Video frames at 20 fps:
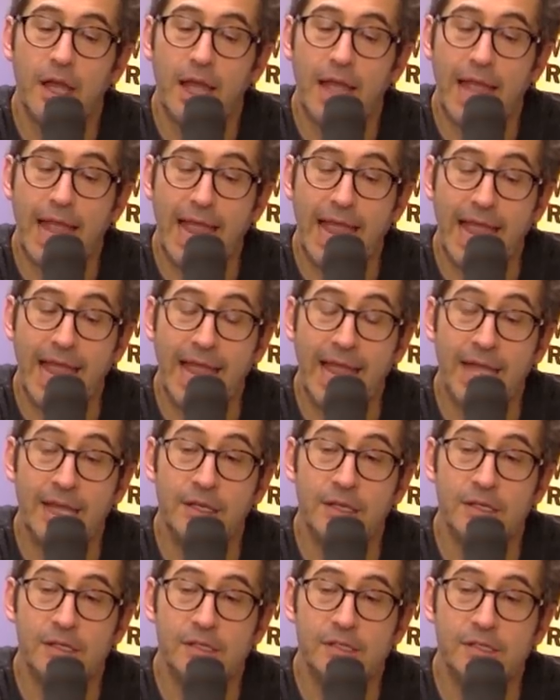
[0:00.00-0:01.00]

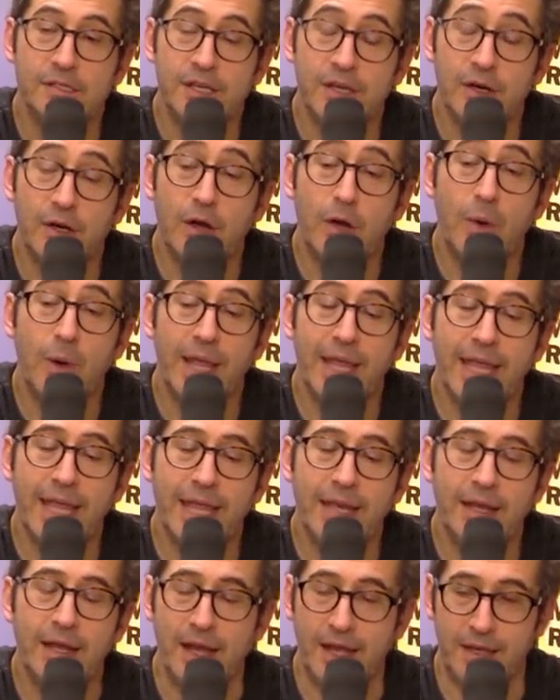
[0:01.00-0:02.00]
and zeroing
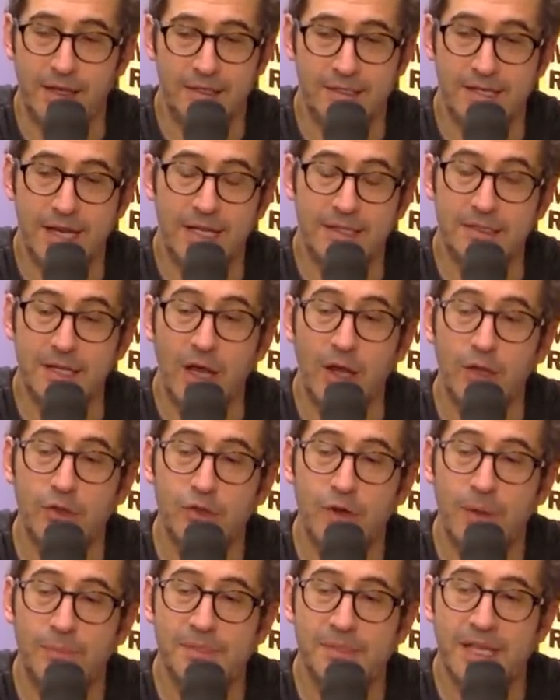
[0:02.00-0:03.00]
in it's not donald
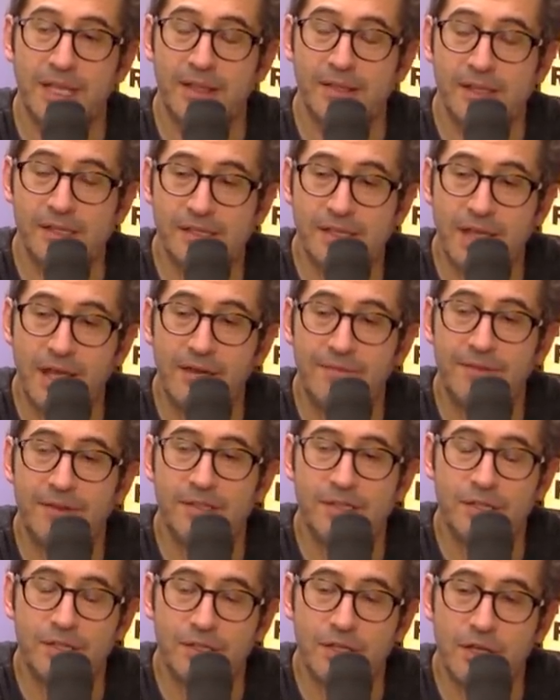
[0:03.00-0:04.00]
trump saying this stuff
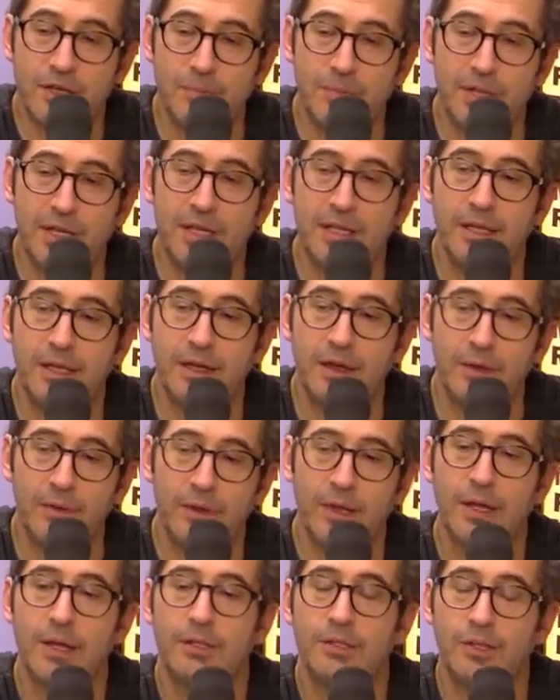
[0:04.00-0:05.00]
it's just going to be you know
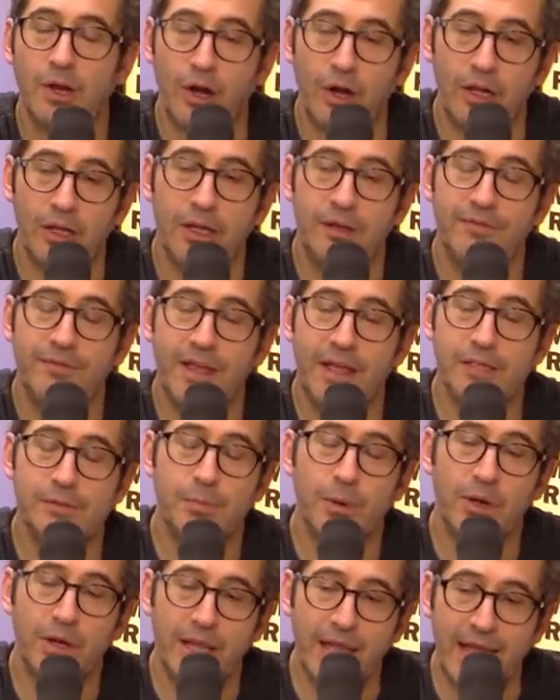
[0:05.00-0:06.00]
targeted
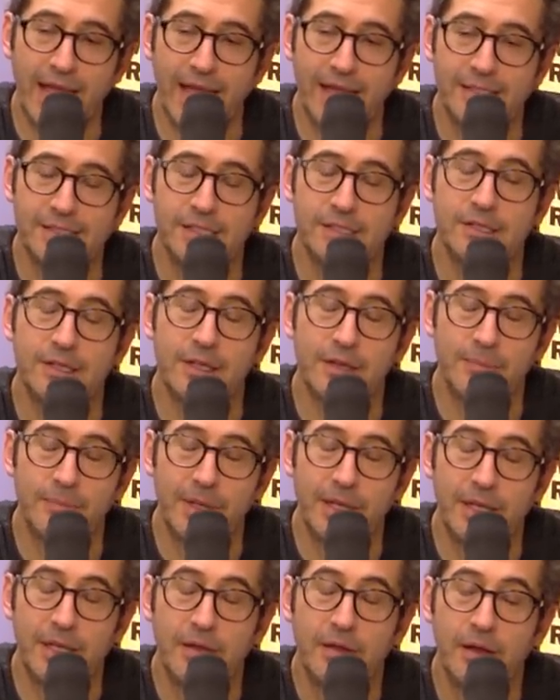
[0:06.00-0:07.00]
facebook ads it's going to
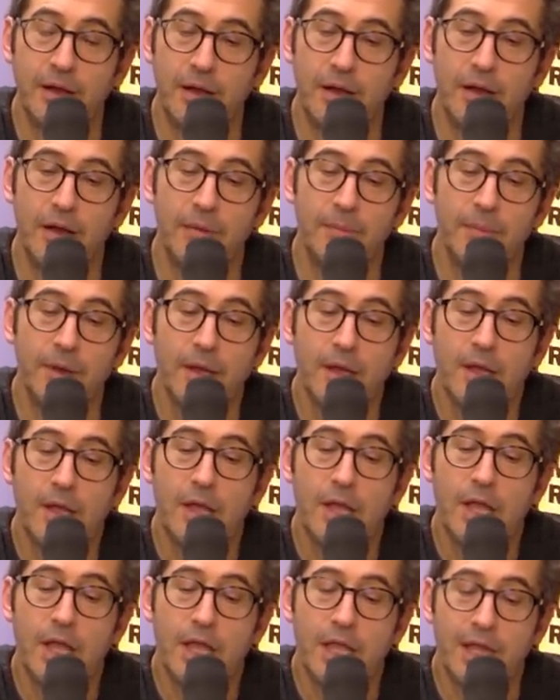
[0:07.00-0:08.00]
be um,
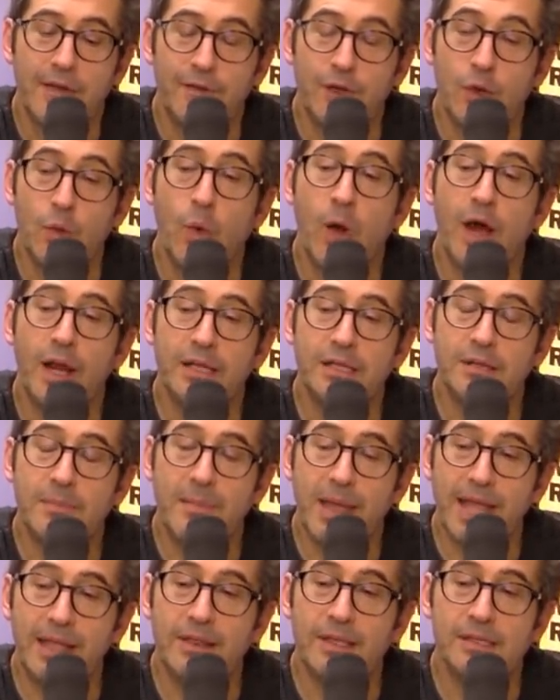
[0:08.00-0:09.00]
if you wanted to
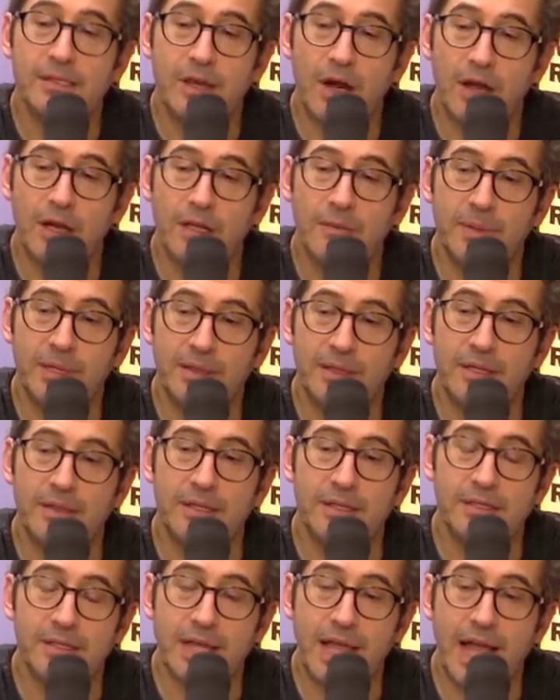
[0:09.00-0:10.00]
make this argument that
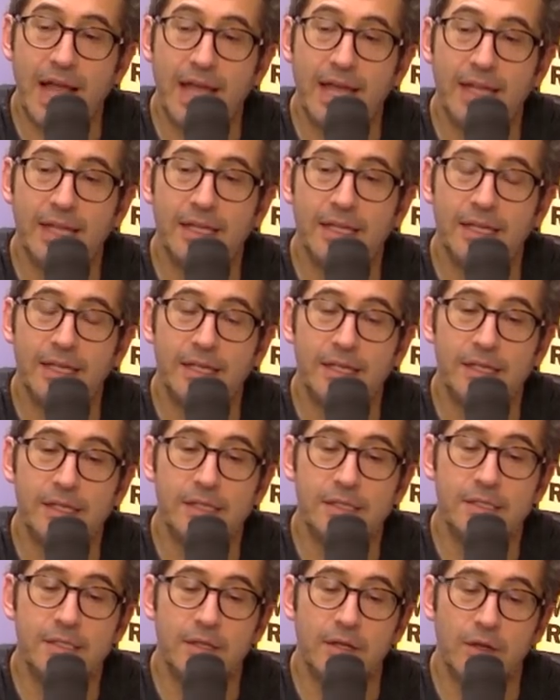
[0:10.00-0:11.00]
this guy
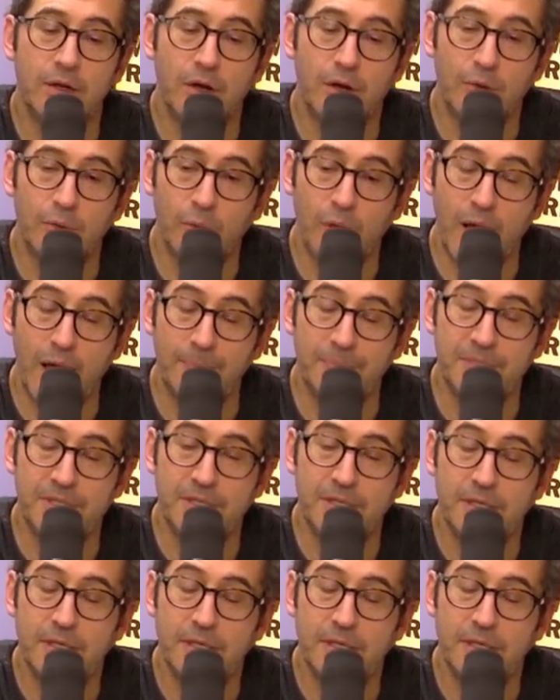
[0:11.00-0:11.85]
is corrupt